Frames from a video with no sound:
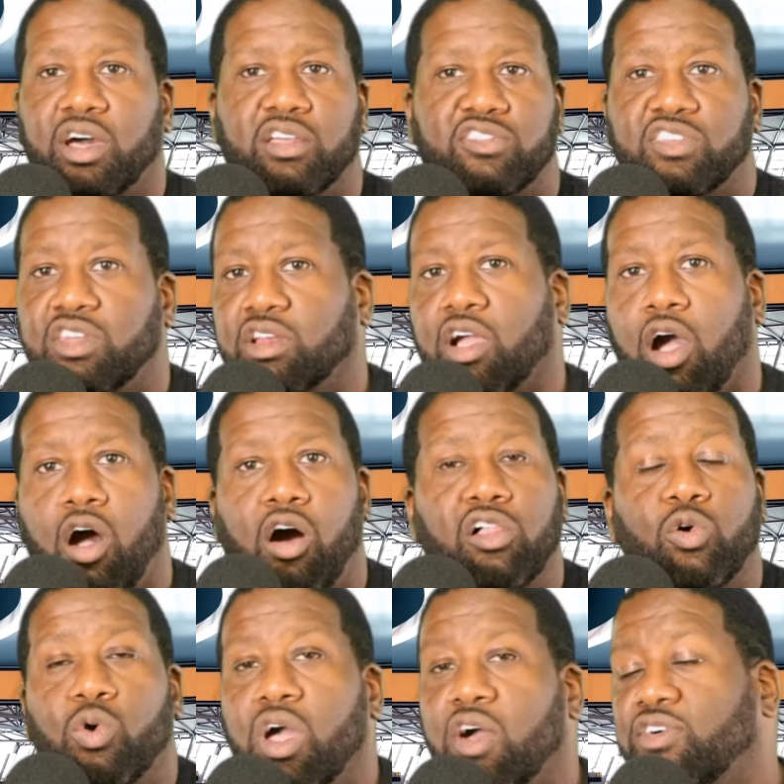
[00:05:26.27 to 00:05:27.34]
Senegal
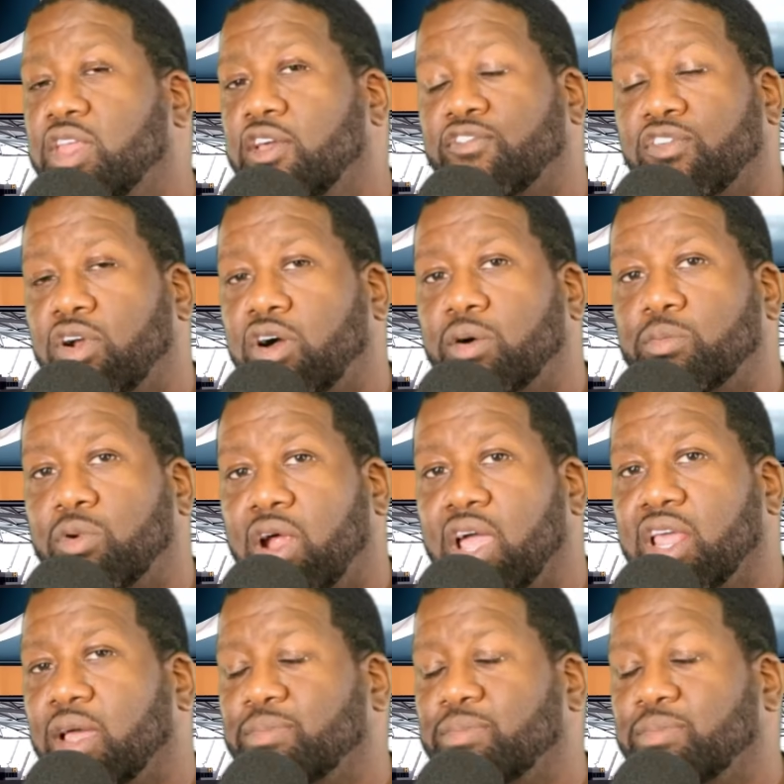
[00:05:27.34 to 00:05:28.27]
or wherever they from, right?